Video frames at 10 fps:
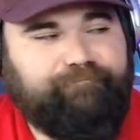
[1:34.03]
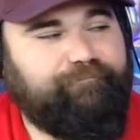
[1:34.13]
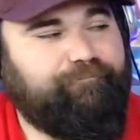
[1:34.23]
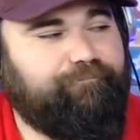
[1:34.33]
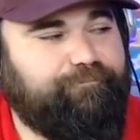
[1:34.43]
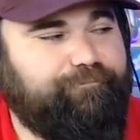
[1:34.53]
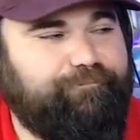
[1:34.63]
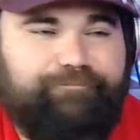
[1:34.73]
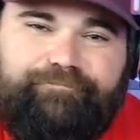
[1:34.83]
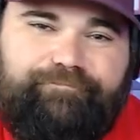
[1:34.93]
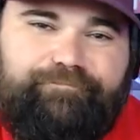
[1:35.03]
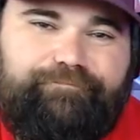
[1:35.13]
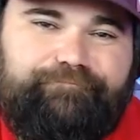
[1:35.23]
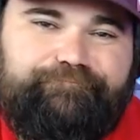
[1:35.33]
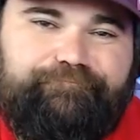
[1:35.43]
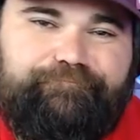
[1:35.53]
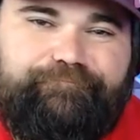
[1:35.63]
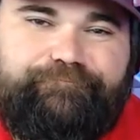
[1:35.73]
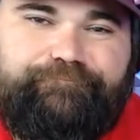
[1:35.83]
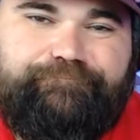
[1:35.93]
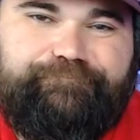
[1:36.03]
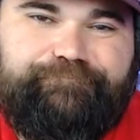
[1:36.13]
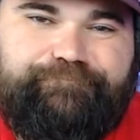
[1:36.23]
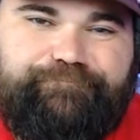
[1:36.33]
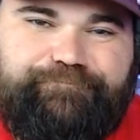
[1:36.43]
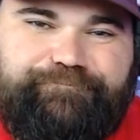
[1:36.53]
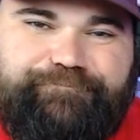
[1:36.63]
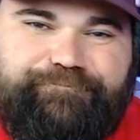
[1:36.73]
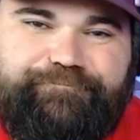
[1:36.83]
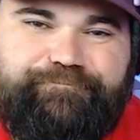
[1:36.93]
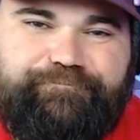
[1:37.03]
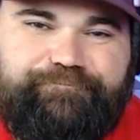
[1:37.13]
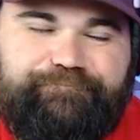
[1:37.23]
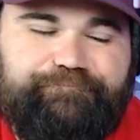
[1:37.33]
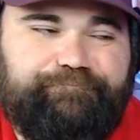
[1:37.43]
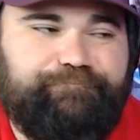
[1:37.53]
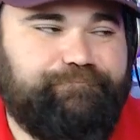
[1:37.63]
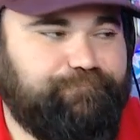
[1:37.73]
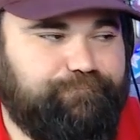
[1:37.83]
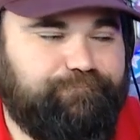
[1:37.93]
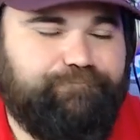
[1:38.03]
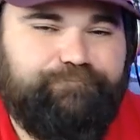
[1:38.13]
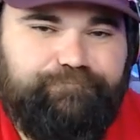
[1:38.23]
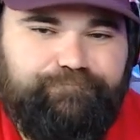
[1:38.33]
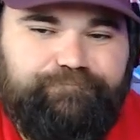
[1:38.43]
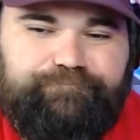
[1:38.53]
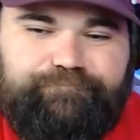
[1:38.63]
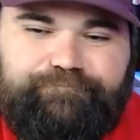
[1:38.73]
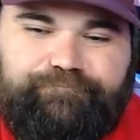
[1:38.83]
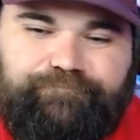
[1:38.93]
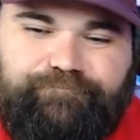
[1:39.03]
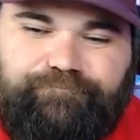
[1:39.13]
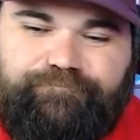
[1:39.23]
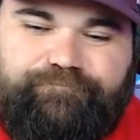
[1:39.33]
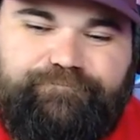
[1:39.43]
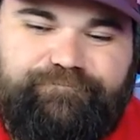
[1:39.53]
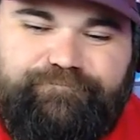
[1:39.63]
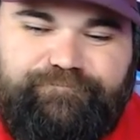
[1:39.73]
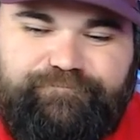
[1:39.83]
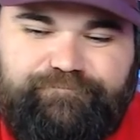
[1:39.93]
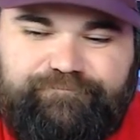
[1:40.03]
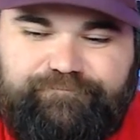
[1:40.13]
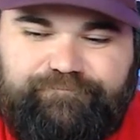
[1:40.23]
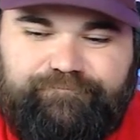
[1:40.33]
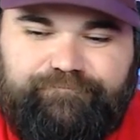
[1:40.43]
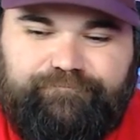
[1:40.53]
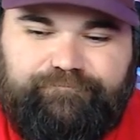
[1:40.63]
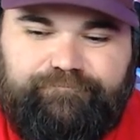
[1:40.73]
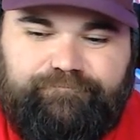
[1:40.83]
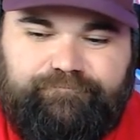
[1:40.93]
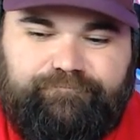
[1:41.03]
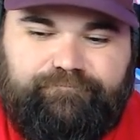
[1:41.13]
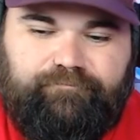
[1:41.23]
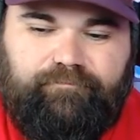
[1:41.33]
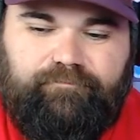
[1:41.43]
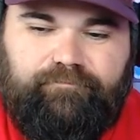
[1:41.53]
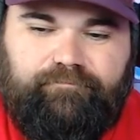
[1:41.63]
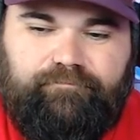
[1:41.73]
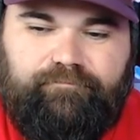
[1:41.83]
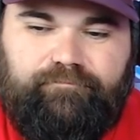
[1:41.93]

The person shown says nothing.